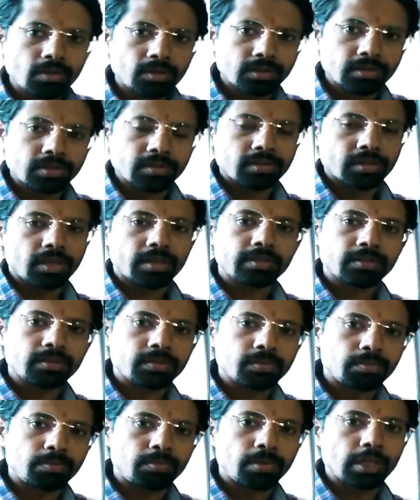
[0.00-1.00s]
on this
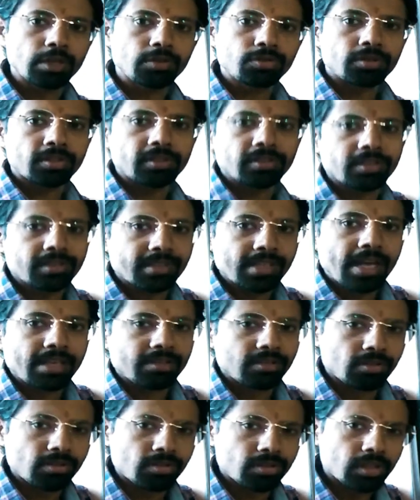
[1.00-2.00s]
earth. Pollution
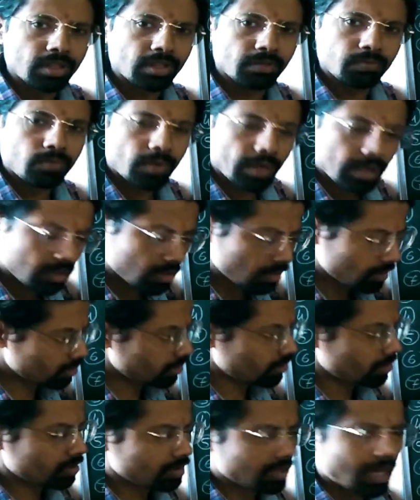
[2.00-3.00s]
disasters, different
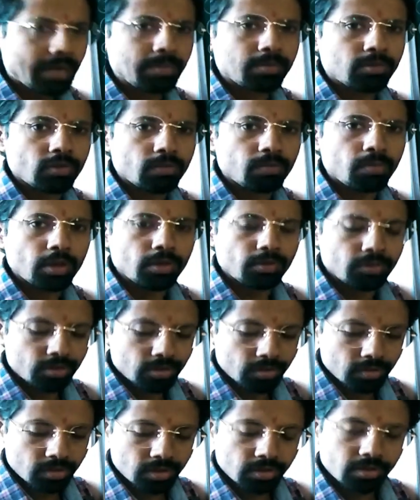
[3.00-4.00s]
types of
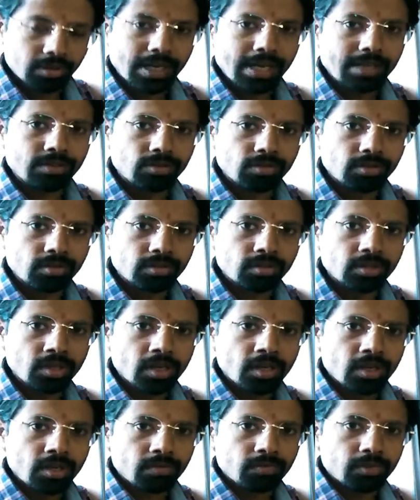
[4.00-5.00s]
pollution disasters
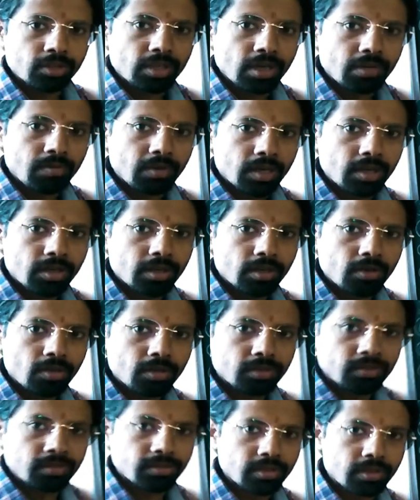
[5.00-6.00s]
which have occurred
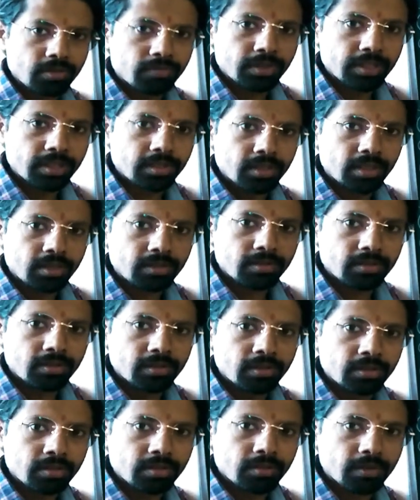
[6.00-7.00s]
on the surface earth.
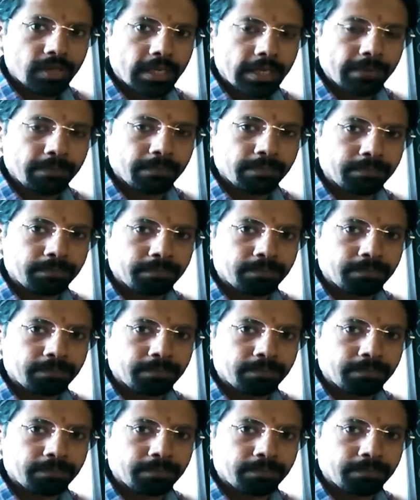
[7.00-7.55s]
Okay,